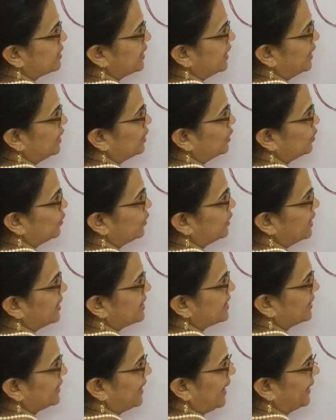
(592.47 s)
into
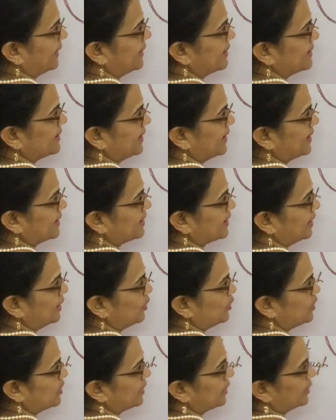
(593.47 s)
this dialysing
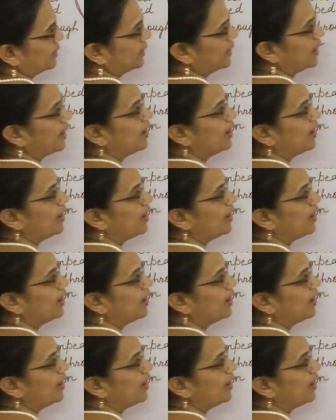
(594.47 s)
solution.